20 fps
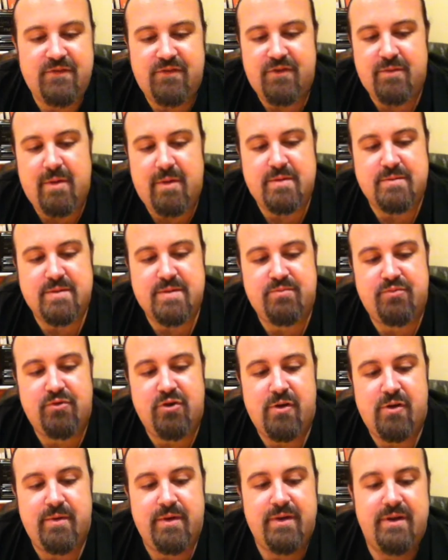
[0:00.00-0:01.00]
from Optimus
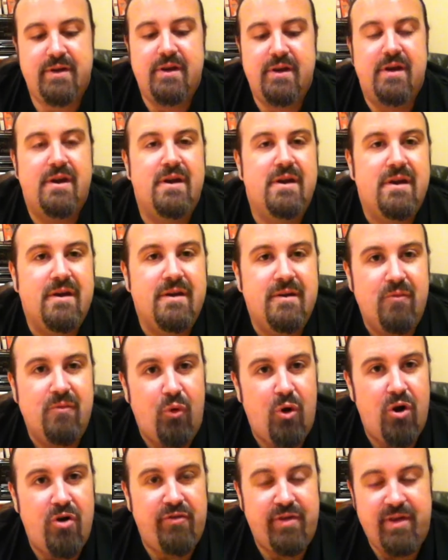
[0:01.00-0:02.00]
Prime and
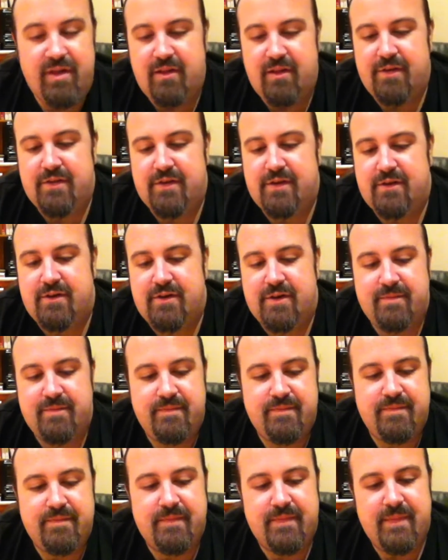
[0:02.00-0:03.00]
why I really like the guy.
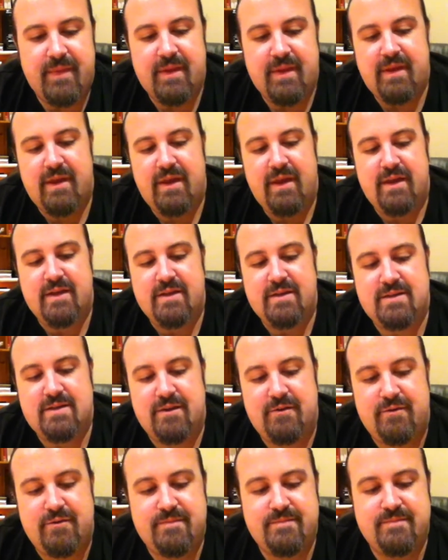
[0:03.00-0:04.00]

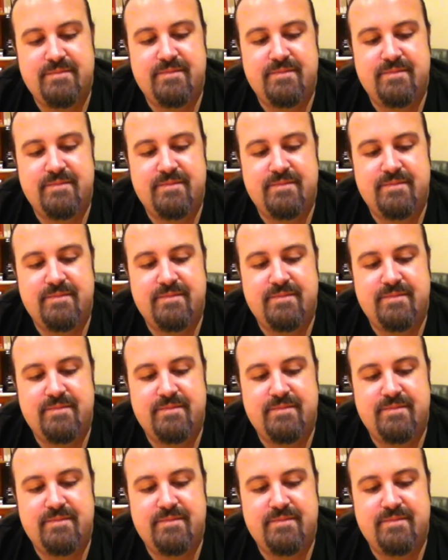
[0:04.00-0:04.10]
So